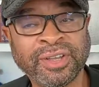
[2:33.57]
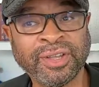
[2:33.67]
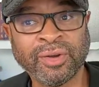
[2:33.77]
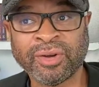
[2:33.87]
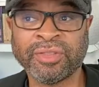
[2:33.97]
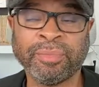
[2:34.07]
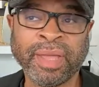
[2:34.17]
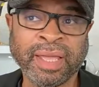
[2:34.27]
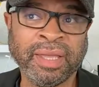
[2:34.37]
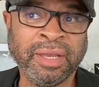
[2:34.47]
or the
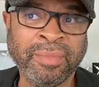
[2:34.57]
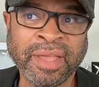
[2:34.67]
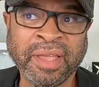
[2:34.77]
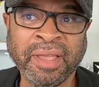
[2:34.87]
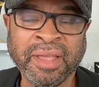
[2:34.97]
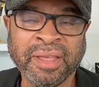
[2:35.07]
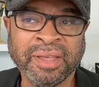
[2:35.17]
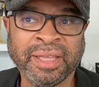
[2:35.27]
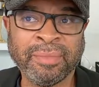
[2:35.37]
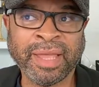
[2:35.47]
pain may
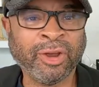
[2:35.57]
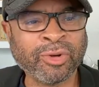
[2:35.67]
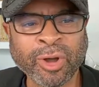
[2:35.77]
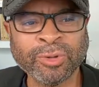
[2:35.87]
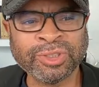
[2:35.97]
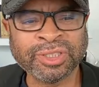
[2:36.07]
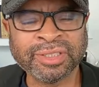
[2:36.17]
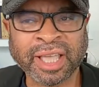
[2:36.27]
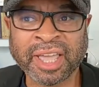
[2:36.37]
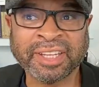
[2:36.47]
cross
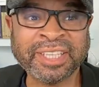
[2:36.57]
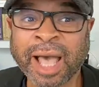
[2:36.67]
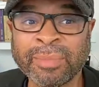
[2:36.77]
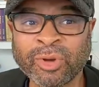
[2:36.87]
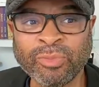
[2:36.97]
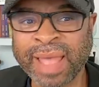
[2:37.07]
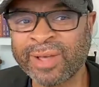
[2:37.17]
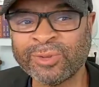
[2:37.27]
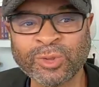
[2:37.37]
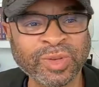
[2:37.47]
anatomical
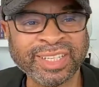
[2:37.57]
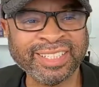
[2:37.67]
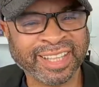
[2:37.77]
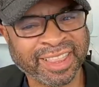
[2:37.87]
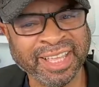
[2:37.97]
boundaries or